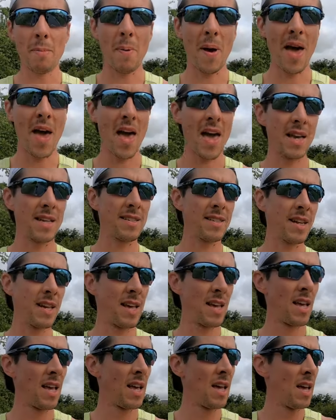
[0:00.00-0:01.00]
the pace
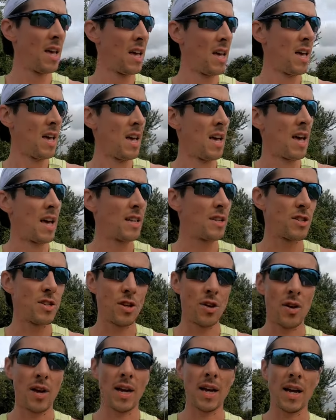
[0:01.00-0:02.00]
and
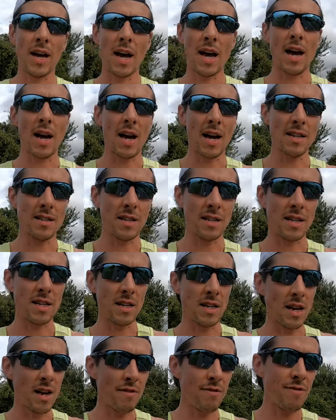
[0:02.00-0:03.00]
doing uh, I did
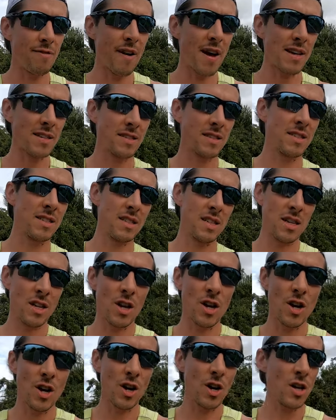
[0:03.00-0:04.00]
a, a fast
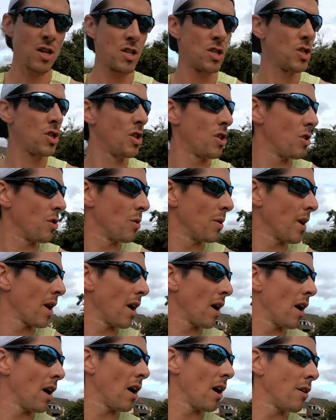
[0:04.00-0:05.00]
uh, two and
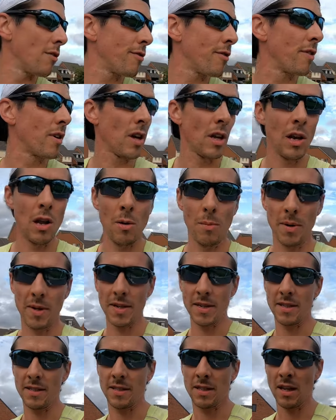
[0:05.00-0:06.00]
a half
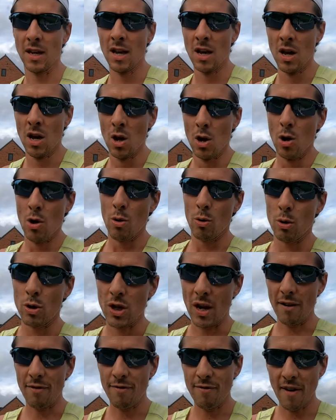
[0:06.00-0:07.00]
kilometers
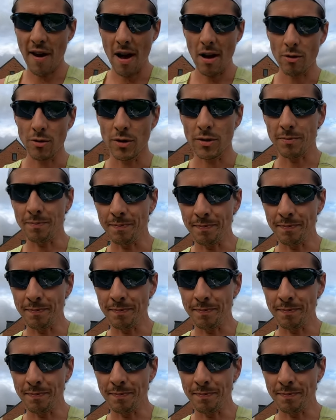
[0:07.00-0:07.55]
which I found